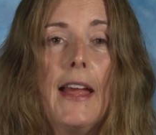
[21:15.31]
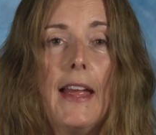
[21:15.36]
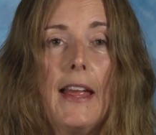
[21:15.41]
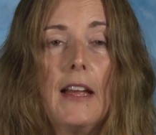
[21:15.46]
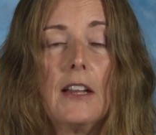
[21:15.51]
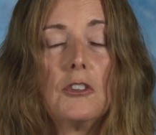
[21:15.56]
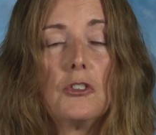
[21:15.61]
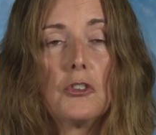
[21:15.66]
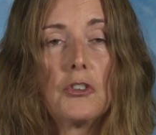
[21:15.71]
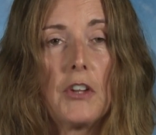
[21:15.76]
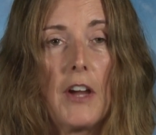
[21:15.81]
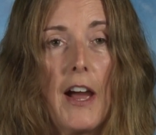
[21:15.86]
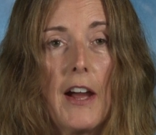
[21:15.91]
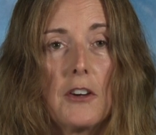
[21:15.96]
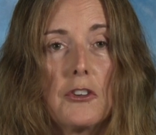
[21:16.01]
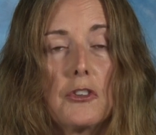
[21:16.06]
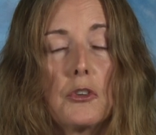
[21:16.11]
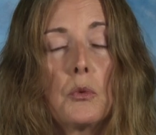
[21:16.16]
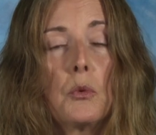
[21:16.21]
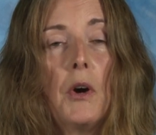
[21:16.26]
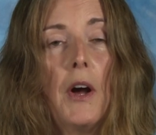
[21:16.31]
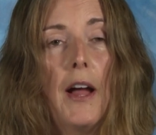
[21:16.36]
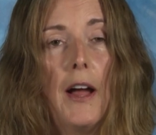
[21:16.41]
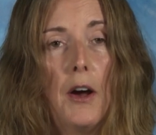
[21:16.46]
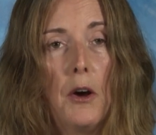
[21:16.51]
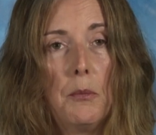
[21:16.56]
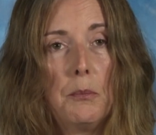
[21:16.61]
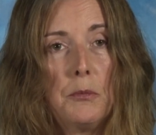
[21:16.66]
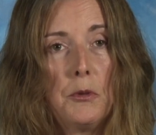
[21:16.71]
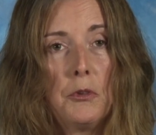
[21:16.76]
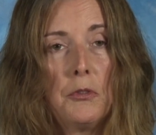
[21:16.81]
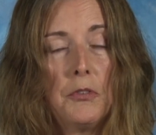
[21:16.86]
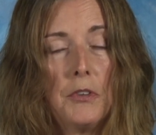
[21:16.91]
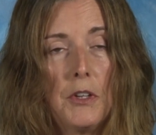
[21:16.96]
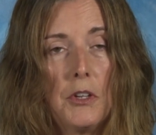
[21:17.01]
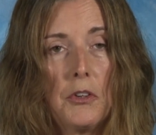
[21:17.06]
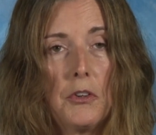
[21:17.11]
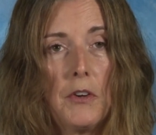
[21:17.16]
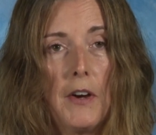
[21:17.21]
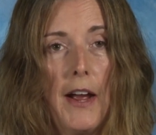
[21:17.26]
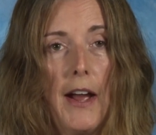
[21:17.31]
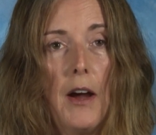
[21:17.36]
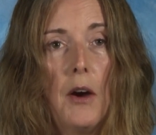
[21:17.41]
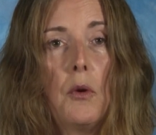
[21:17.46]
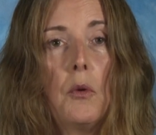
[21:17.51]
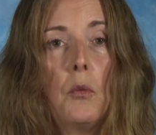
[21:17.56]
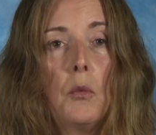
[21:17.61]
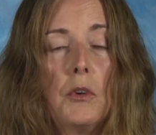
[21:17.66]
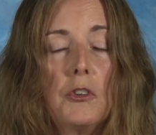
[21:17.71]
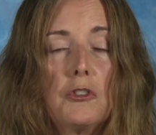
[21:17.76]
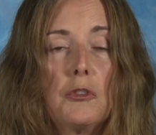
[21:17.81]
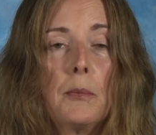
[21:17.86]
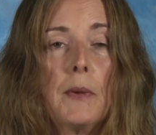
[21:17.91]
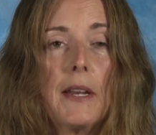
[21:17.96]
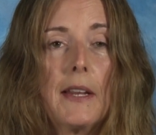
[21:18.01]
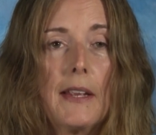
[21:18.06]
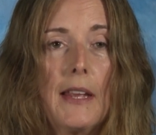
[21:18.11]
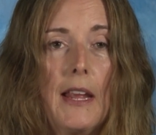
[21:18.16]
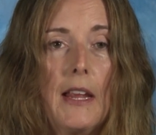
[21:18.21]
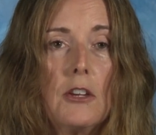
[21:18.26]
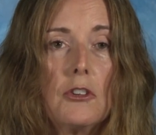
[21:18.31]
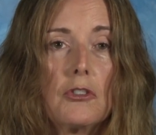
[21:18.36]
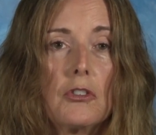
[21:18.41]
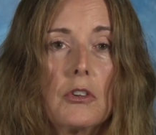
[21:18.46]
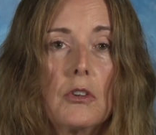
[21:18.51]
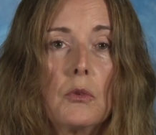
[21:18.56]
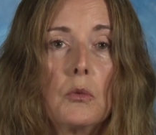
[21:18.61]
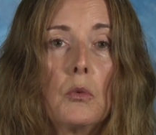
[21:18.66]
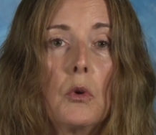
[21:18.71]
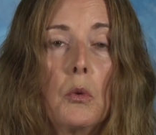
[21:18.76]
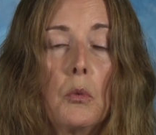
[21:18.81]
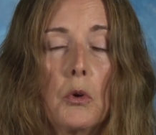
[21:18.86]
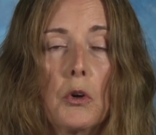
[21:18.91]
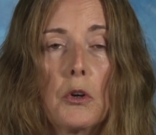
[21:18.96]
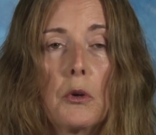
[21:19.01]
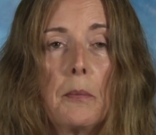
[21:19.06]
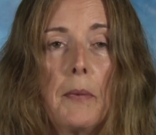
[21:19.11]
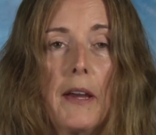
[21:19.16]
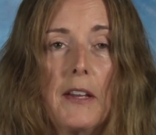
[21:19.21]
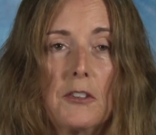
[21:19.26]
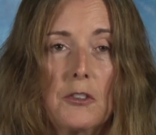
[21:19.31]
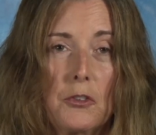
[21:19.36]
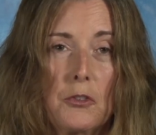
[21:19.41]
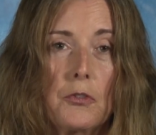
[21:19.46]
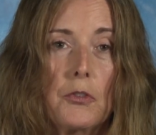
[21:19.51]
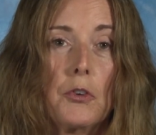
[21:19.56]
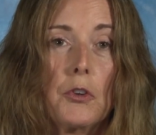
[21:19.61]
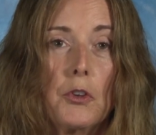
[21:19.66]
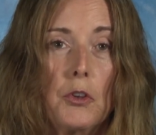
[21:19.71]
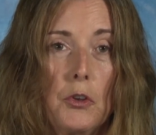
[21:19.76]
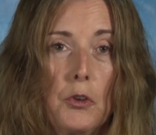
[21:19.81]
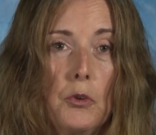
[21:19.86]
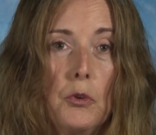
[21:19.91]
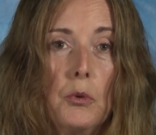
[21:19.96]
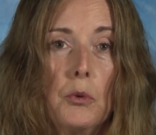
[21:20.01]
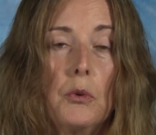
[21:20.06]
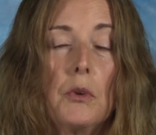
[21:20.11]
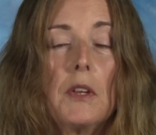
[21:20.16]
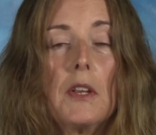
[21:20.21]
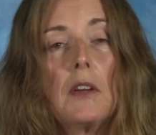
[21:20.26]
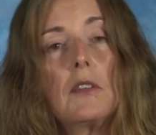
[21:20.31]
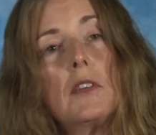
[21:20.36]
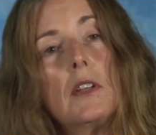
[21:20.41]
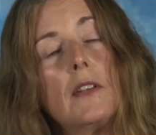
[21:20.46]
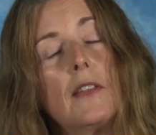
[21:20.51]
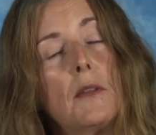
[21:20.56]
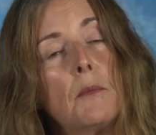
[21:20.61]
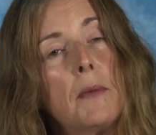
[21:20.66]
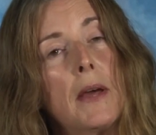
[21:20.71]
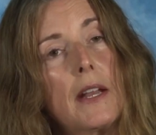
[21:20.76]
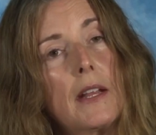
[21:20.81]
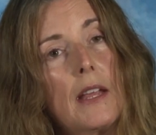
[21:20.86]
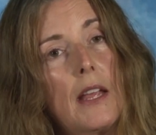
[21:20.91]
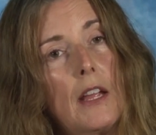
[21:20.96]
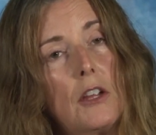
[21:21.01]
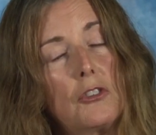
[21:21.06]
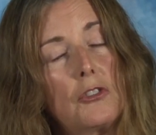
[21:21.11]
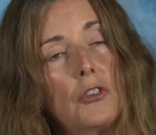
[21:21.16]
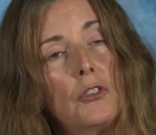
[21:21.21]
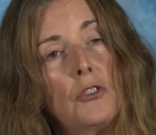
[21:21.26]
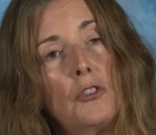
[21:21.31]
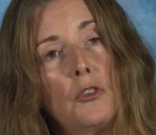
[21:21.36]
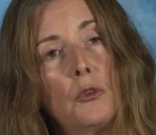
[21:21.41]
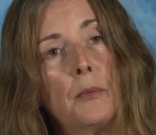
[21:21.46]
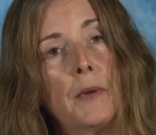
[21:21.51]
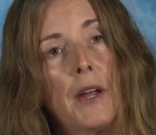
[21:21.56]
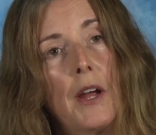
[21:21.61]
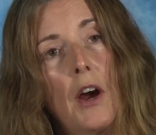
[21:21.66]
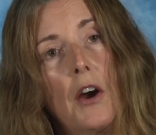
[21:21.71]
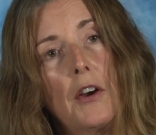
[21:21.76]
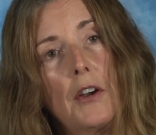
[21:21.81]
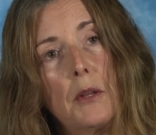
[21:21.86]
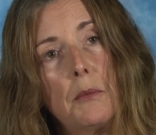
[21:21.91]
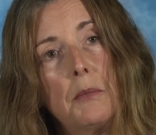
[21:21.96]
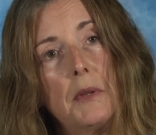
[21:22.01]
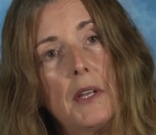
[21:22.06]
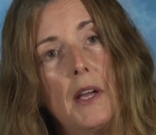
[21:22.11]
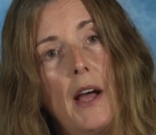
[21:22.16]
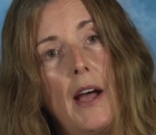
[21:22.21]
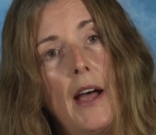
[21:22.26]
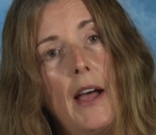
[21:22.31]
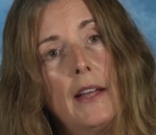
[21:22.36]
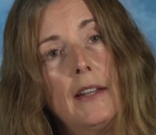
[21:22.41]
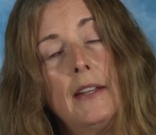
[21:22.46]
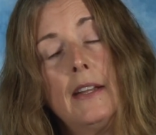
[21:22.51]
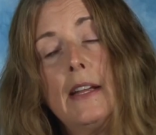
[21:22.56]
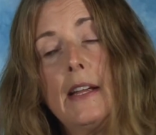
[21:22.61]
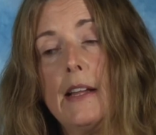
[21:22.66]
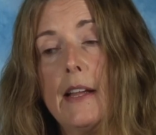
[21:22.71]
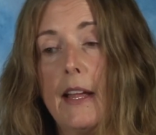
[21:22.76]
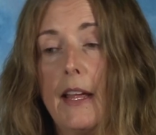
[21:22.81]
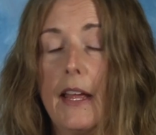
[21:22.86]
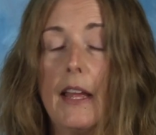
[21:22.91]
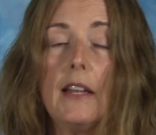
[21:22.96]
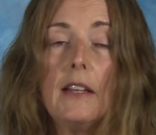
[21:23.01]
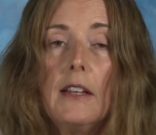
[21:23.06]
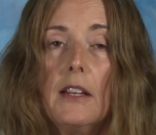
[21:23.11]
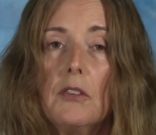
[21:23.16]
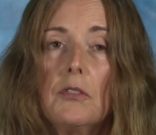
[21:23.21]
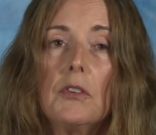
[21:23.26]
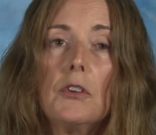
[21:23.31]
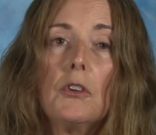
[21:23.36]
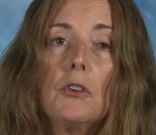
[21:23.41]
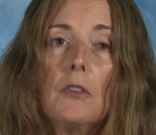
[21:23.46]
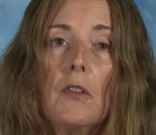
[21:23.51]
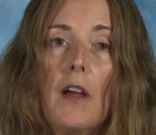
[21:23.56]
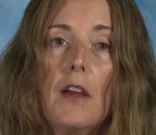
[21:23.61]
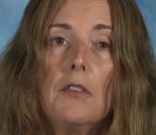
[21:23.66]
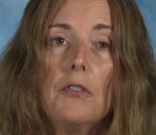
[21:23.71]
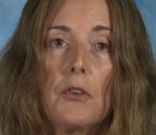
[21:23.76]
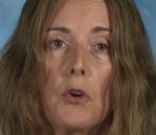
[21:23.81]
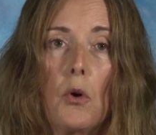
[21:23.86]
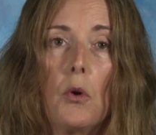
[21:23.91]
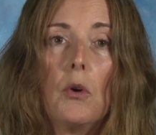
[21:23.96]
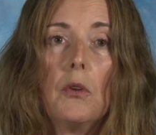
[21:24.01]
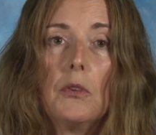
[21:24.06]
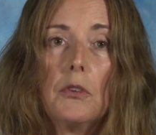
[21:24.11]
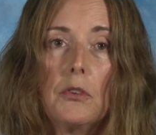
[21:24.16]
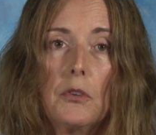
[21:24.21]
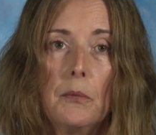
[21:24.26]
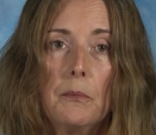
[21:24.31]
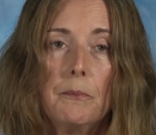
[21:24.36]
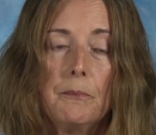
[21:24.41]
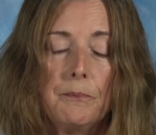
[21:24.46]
and your doctor will help you figure out which medication will work best for you, given the medications you may already be on and given your life goals.